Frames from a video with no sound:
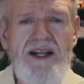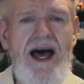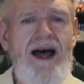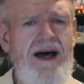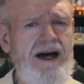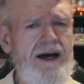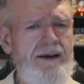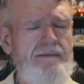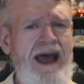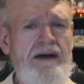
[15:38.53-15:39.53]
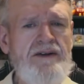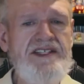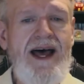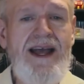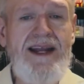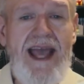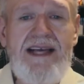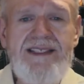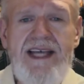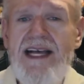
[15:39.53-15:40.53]
Uh, pound sign
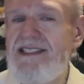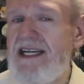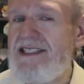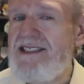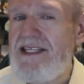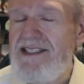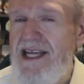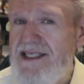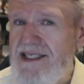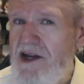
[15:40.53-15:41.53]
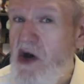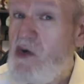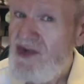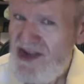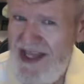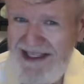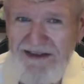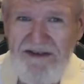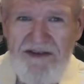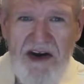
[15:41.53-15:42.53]
XXX Tentacion. Thank
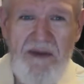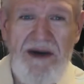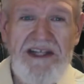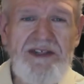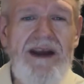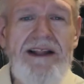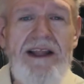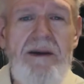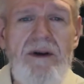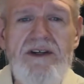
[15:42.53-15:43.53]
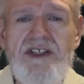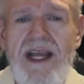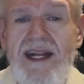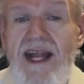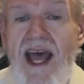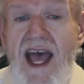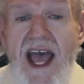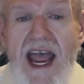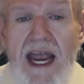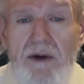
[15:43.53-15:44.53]
you very much. Greatly appreciated.
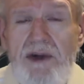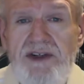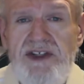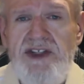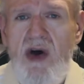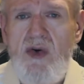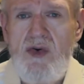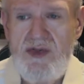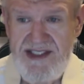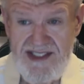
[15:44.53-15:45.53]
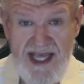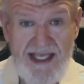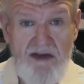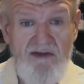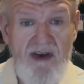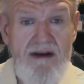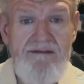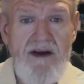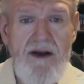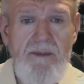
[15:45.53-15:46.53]
Harold Jones. Thank you very,
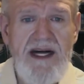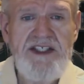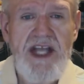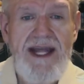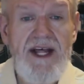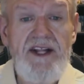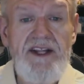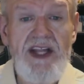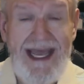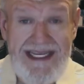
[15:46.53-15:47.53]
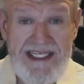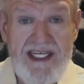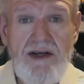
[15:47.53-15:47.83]
very much. And Light.